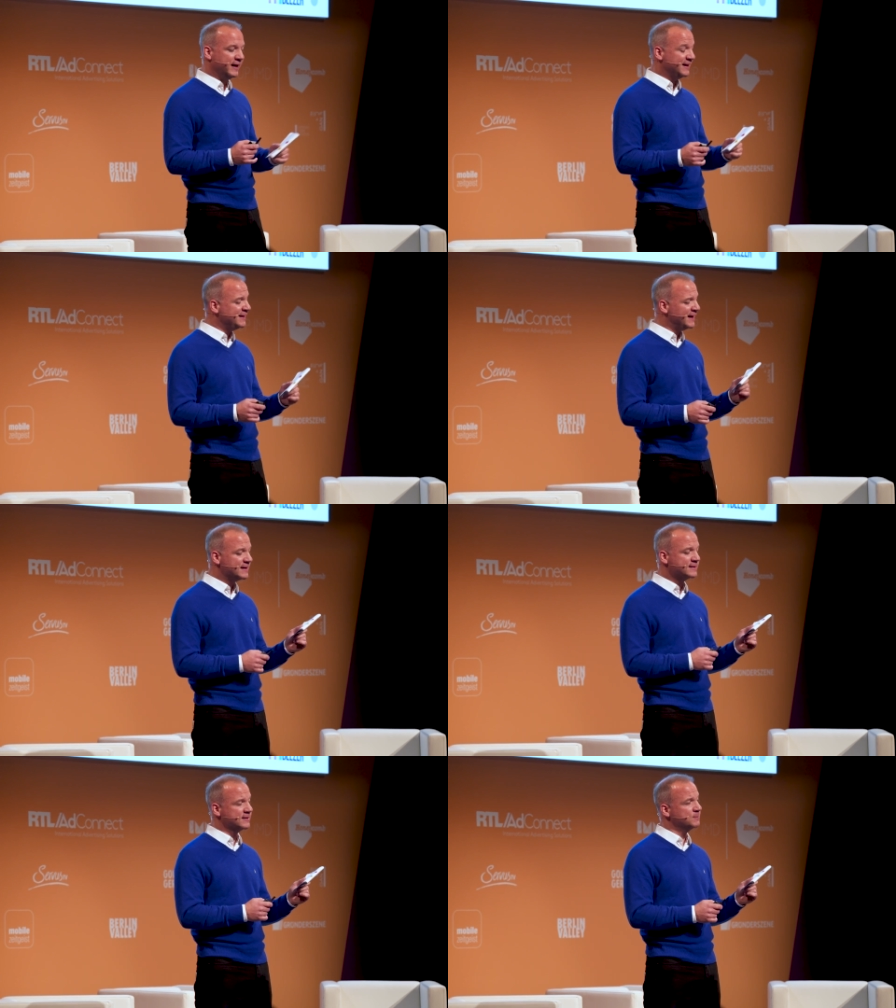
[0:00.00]
It
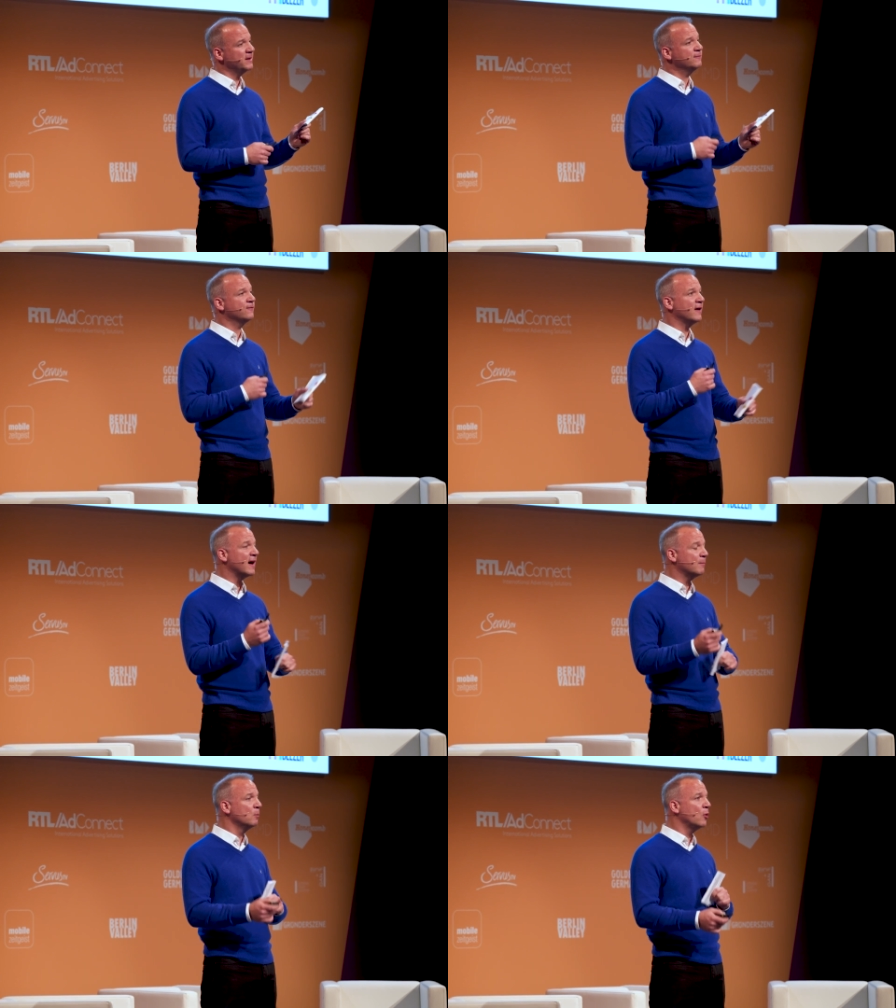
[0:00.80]
tells us by
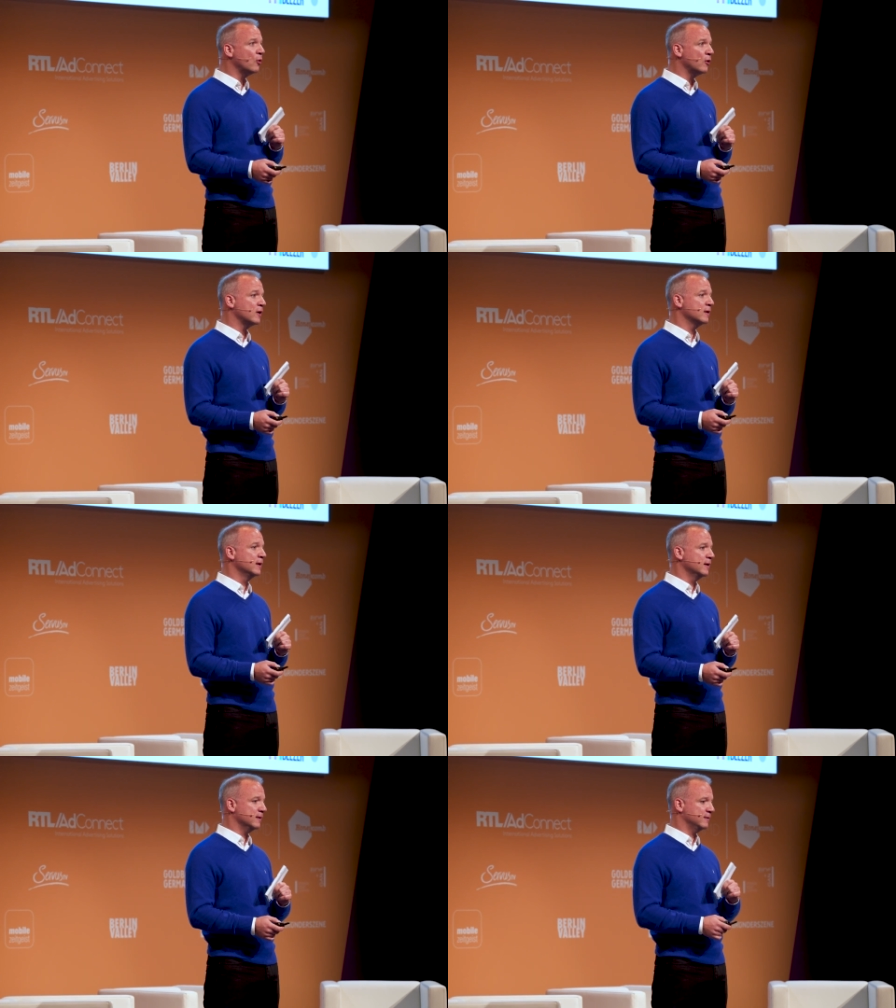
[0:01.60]
far more
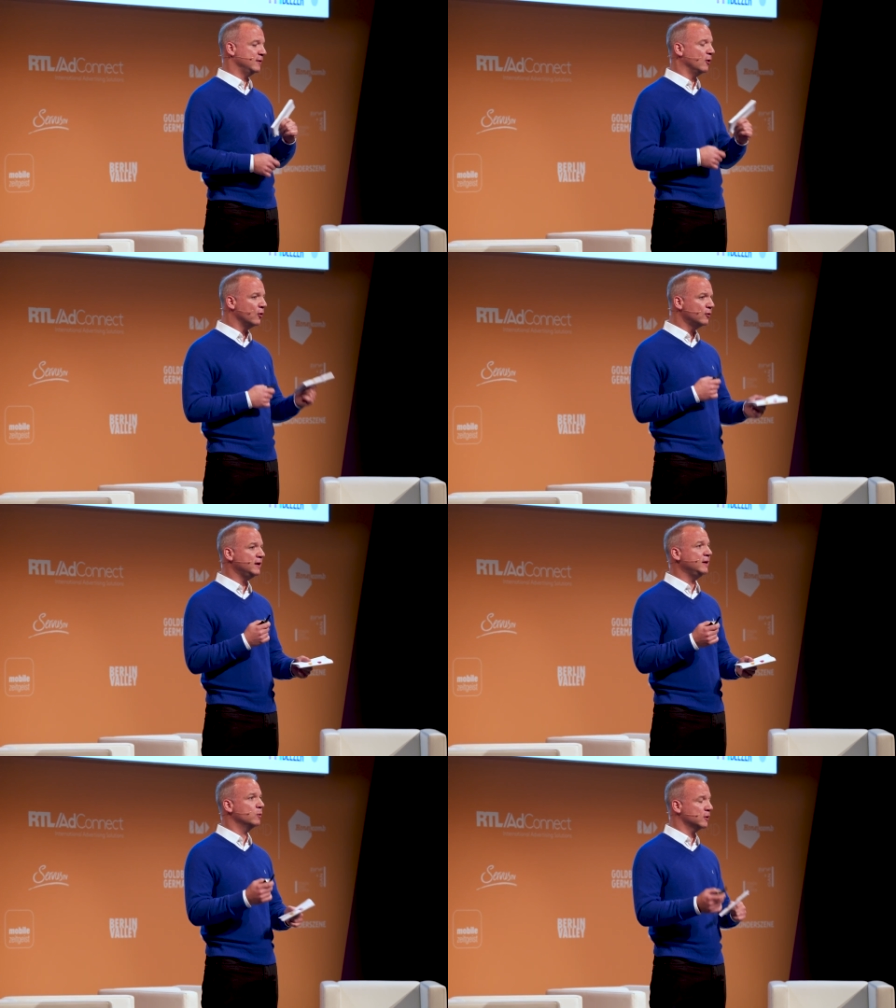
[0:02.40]
than
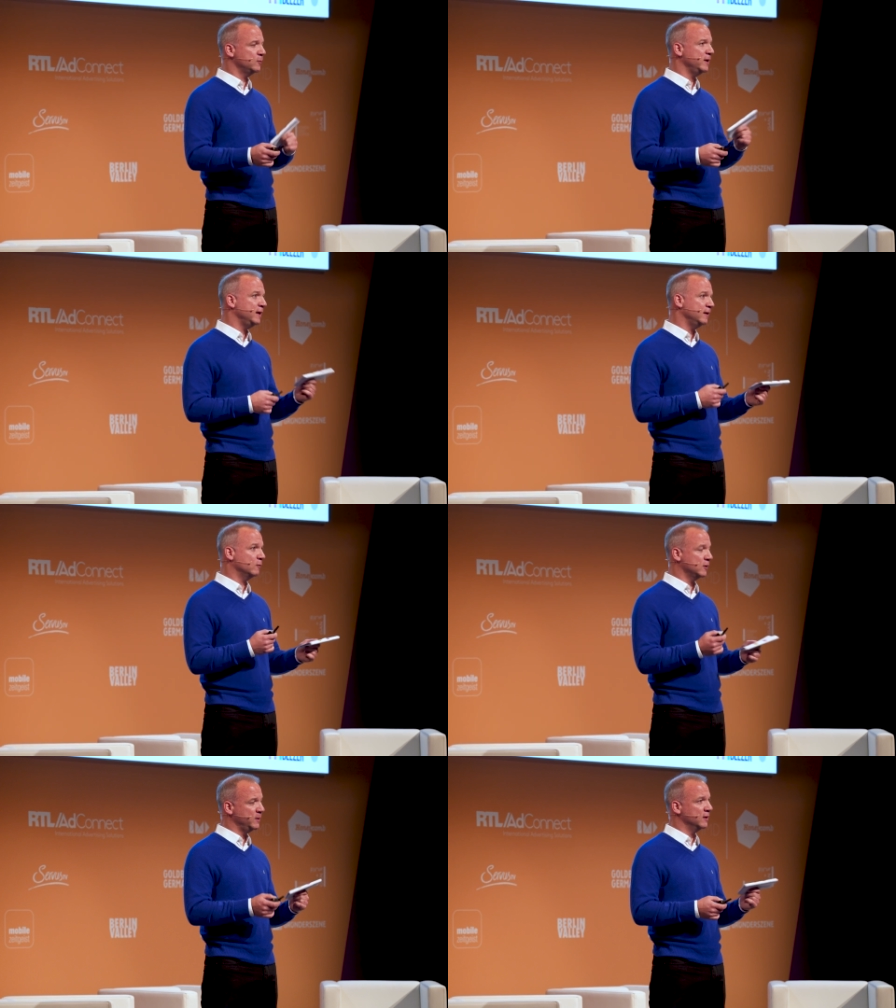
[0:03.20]
only what we,
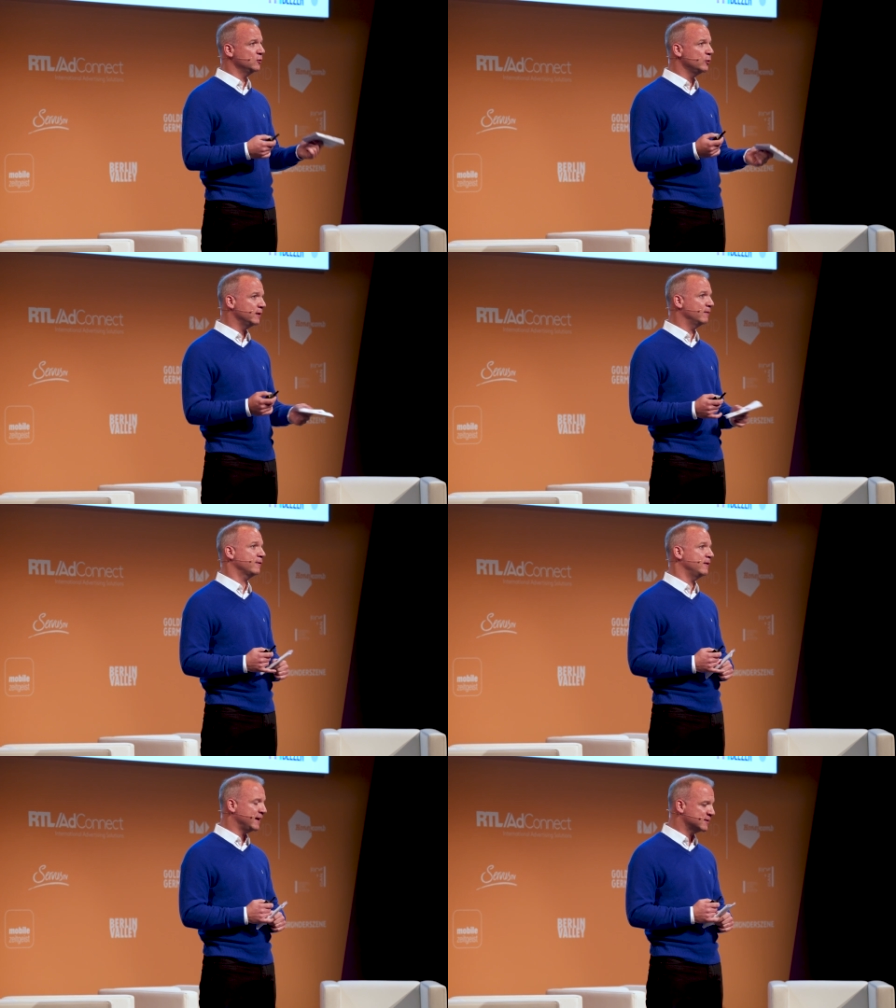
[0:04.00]
what we are doing
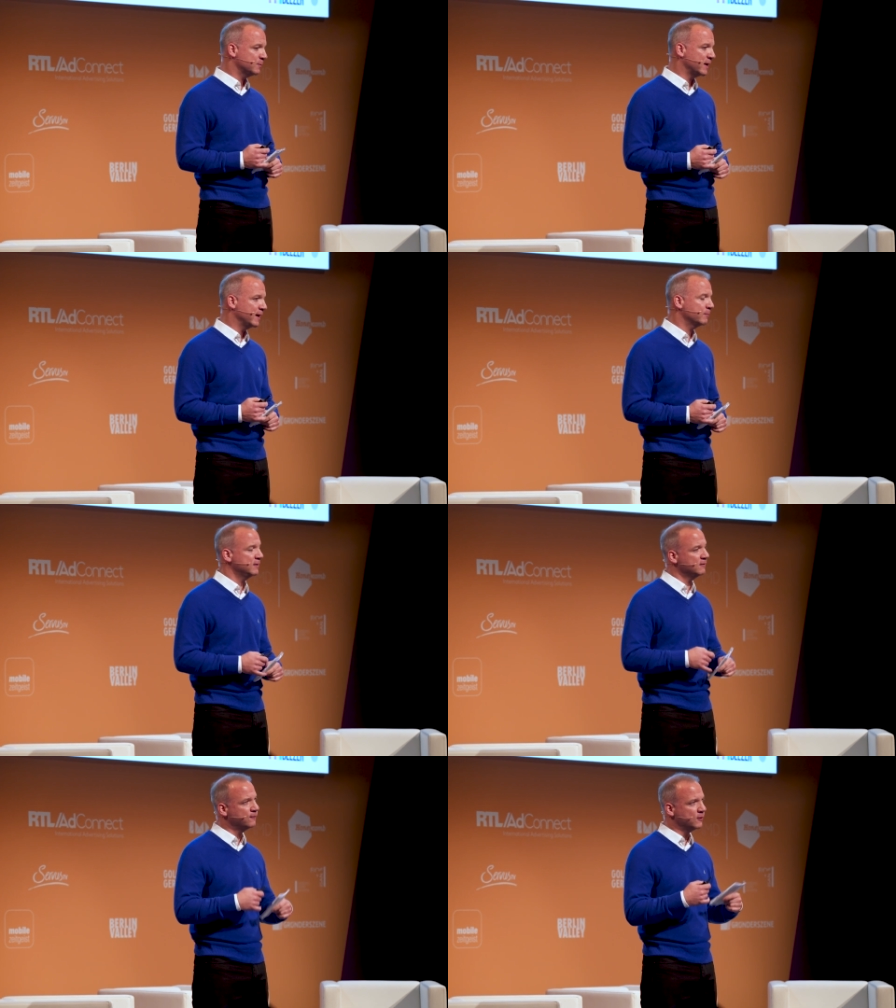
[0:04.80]
with Nextbike, but
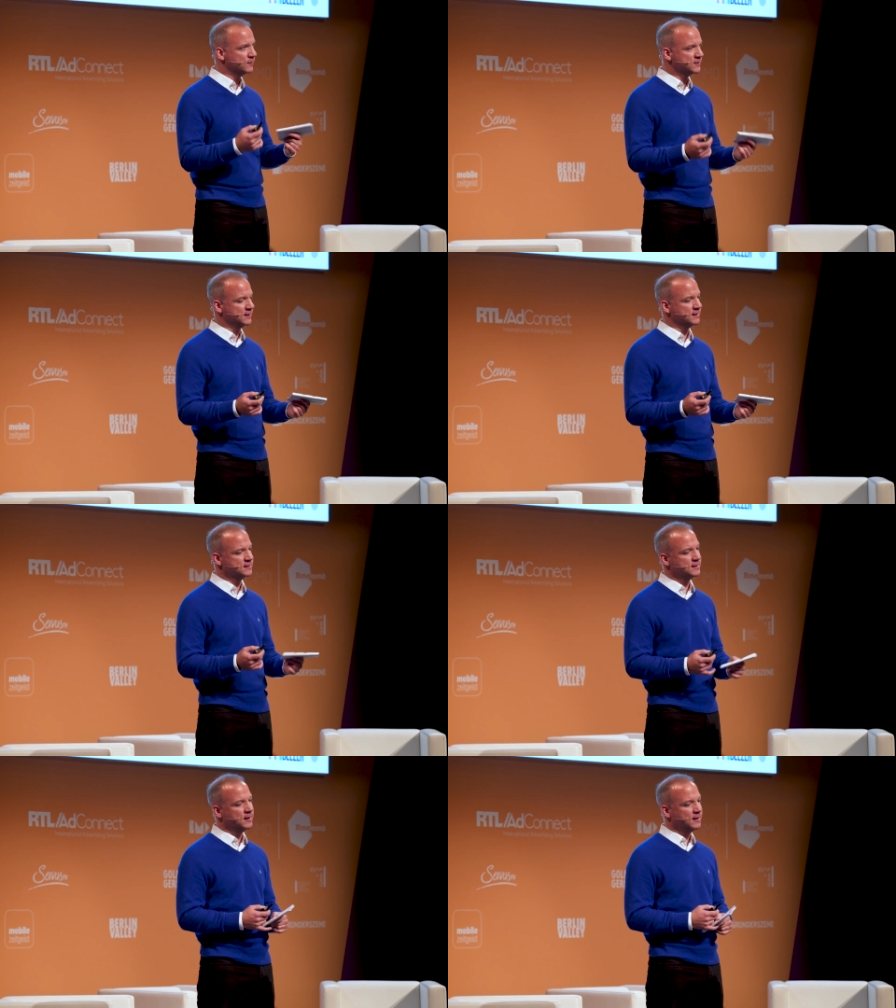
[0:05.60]
informs us